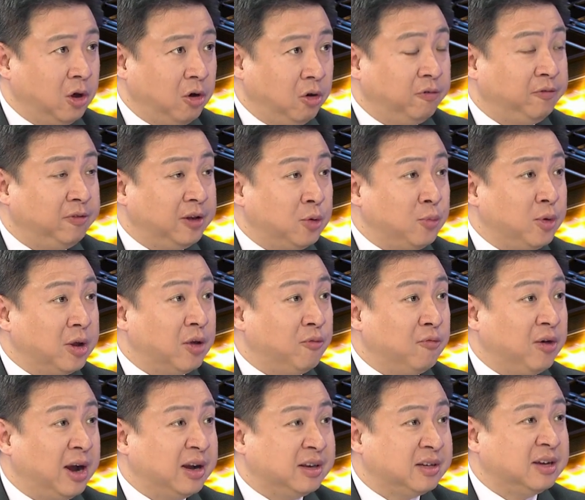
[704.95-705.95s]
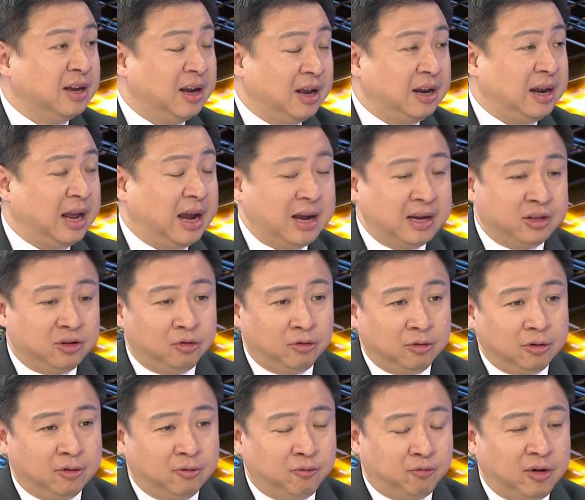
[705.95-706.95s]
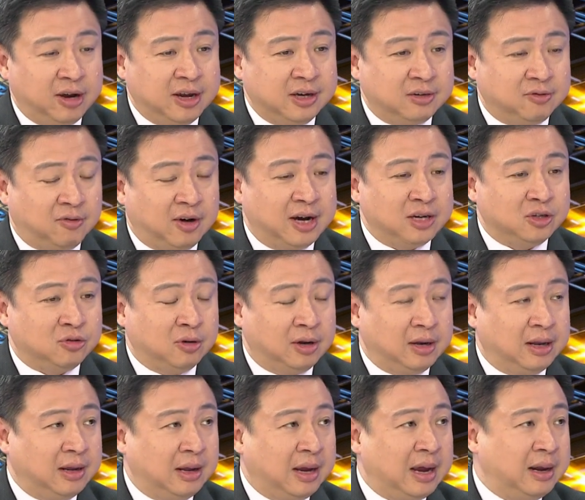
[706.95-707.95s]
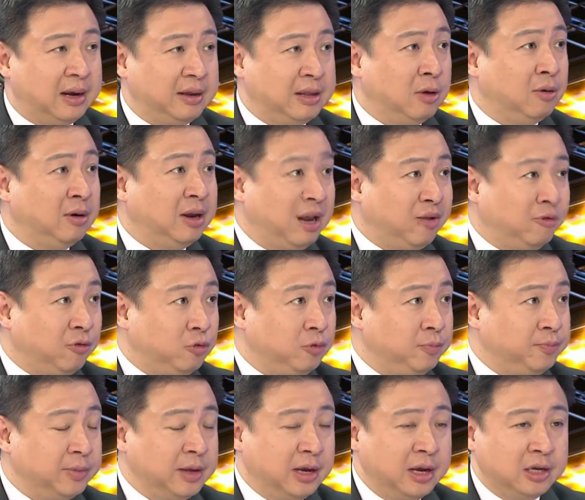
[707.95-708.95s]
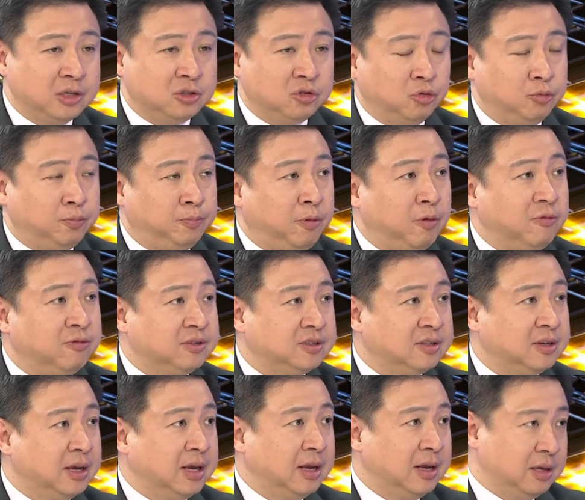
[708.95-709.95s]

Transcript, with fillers: Hopefully, That's we can rise, true. lie to raise, rise to a new level, so both